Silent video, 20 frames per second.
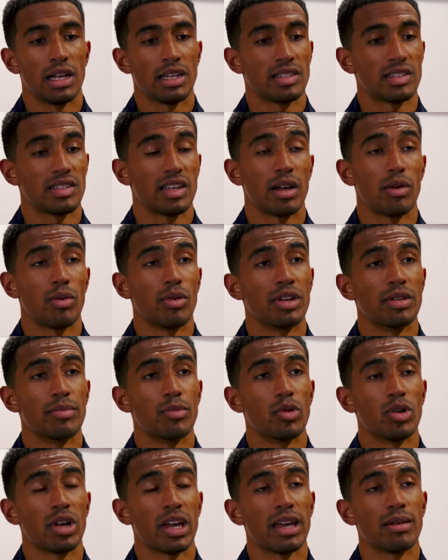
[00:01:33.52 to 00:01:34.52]
as I say, I wanted
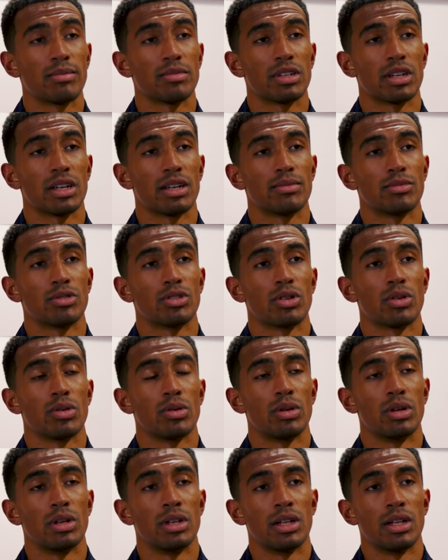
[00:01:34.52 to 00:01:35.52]
more game time,
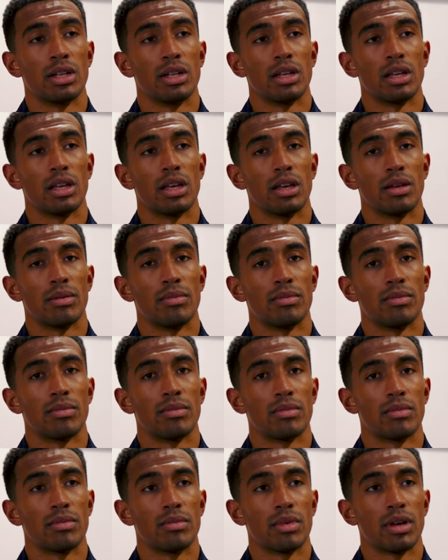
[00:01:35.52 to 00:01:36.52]
so
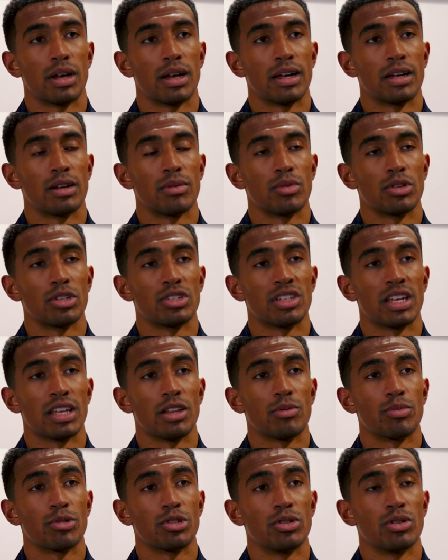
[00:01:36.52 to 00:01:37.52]
I wanted to take
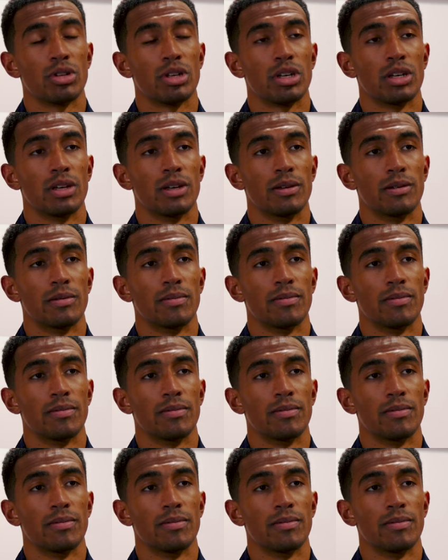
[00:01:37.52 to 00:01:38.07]
the opportunity.